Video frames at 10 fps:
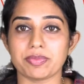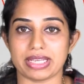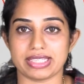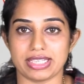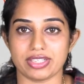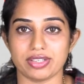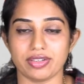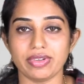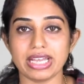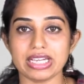present
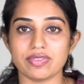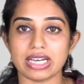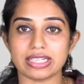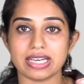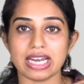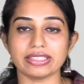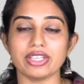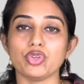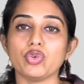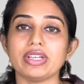where it will attract the
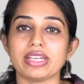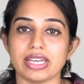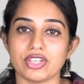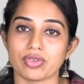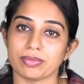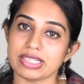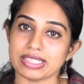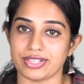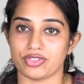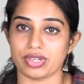UV rays from the
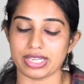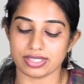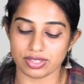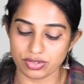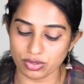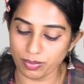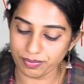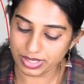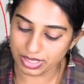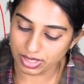sun's rays. So
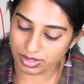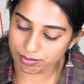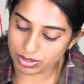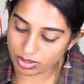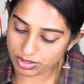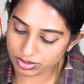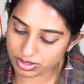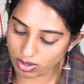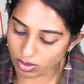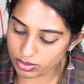because of
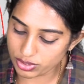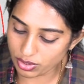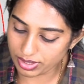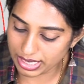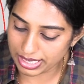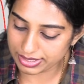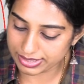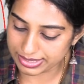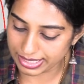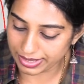the ozone layer
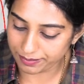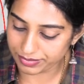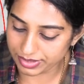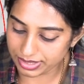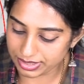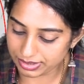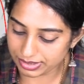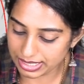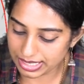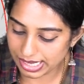is there,
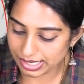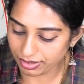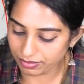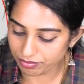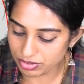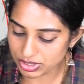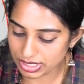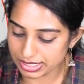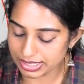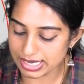the layer which
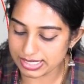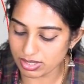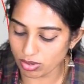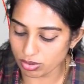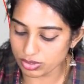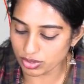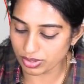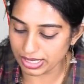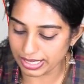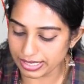contains the
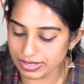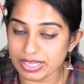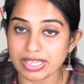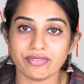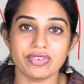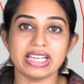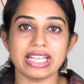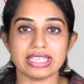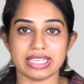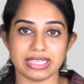ozone layer will
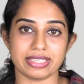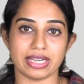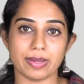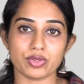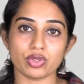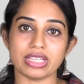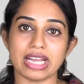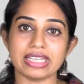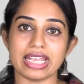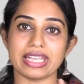get heated up. So
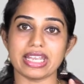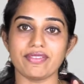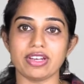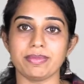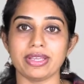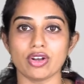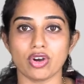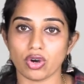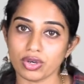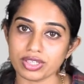that area will be
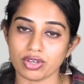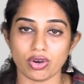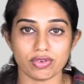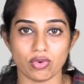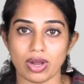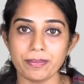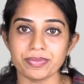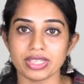hot or warm.